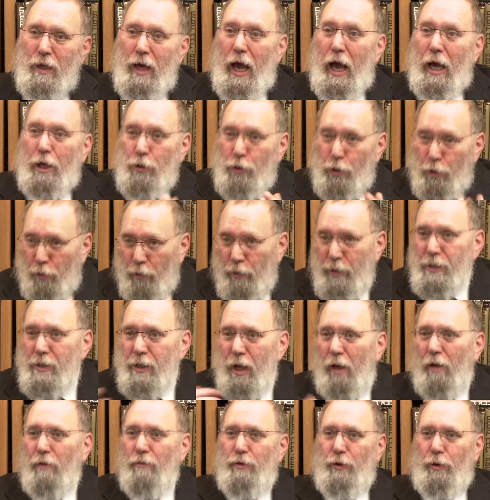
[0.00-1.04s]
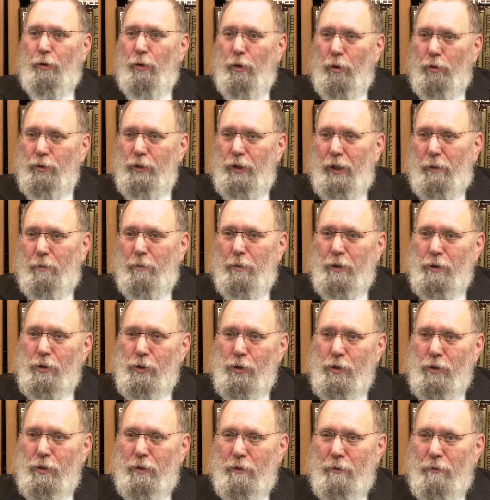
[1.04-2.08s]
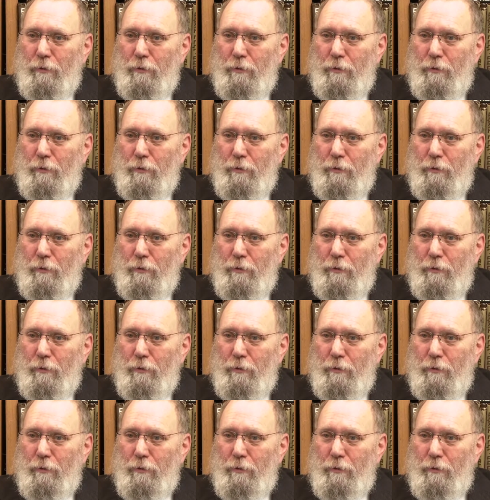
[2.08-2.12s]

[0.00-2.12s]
And you resolve your own demons.